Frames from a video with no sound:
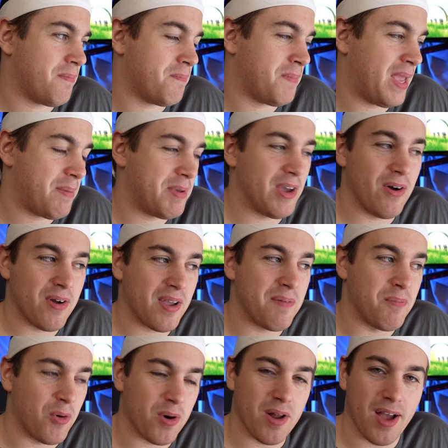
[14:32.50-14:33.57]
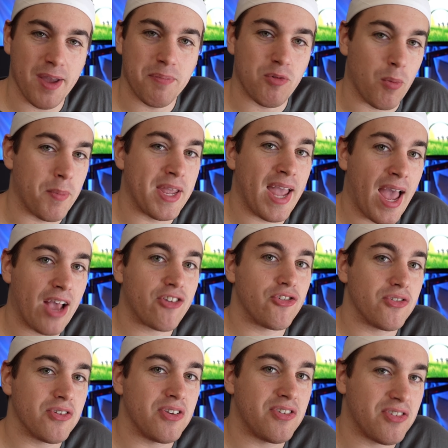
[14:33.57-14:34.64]
Maybe I'll get more hyped when we
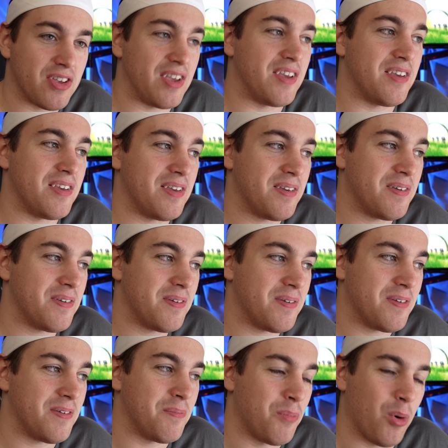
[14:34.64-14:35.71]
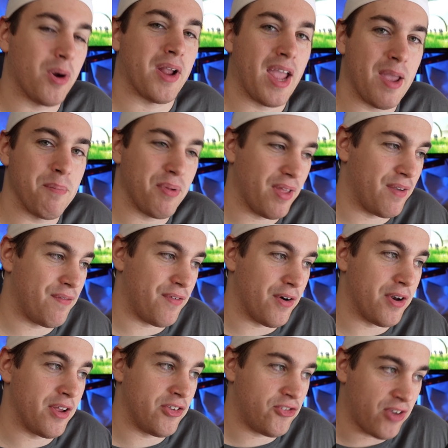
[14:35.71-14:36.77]
actually see more gameplay
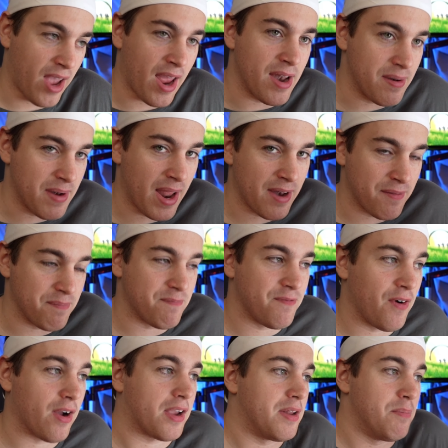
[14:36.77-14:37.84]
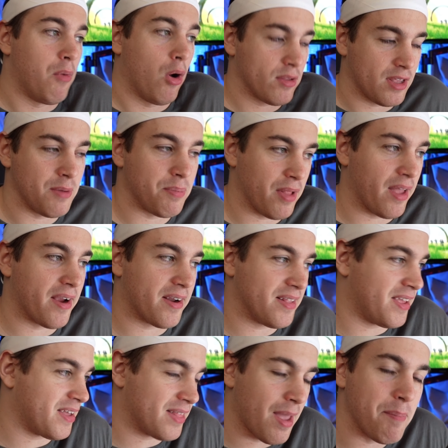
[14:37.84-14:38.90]
footage and fucking multiplayer.
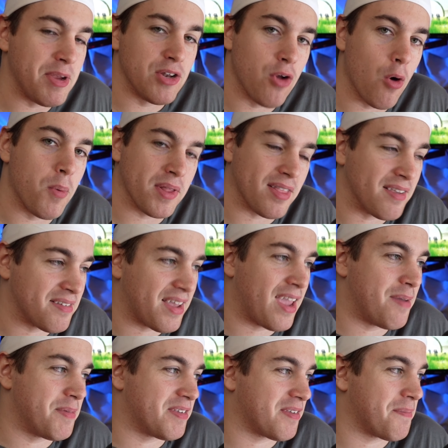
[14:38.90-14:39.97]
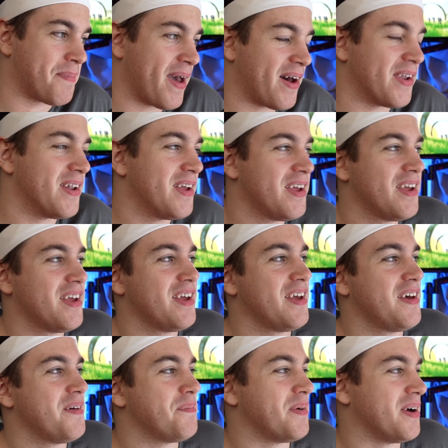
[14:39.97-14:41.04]
Like, let me know what this game is about.
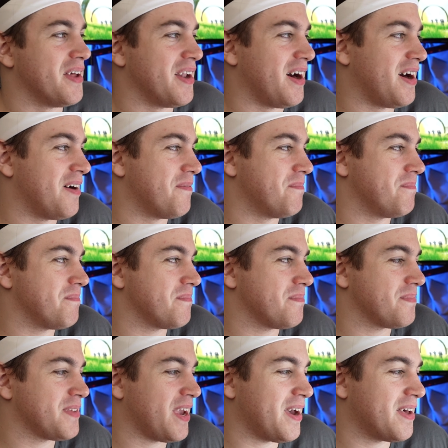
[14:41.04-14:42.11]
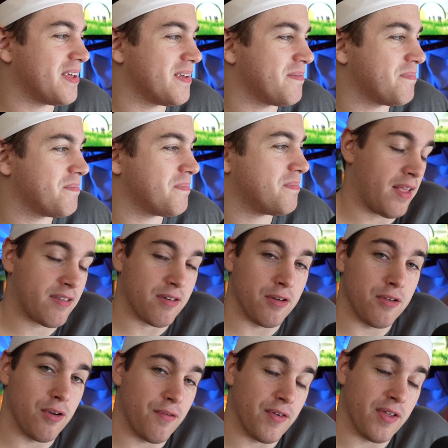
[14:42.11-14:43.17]
But, yeah, that's
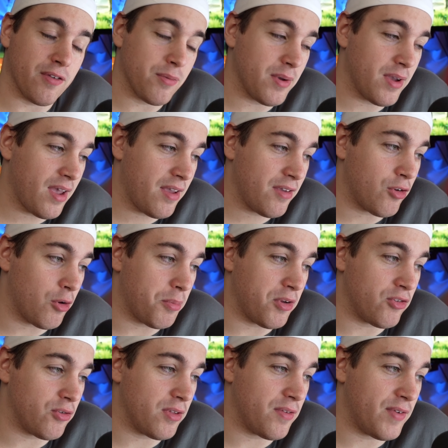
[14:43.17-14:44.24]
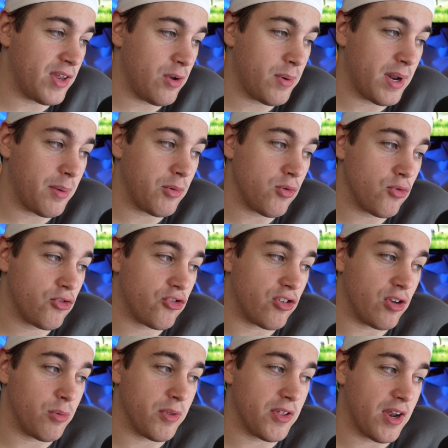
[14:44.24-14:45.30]
going to do it for this one, guys. Hope you enjoyed the video, and I will see
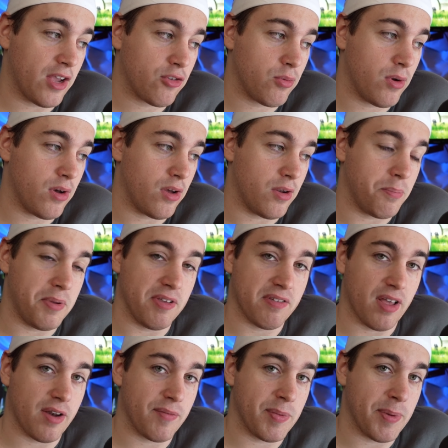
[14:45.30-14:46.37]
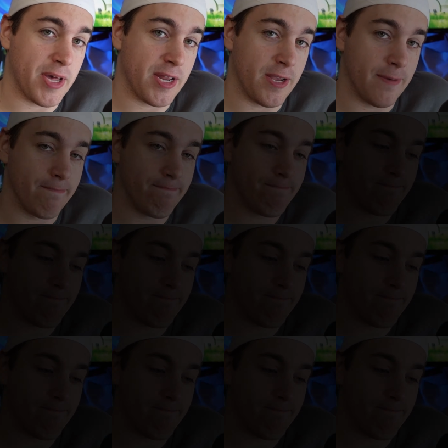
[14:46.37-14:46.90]
you on the next one. Peace out, everybody.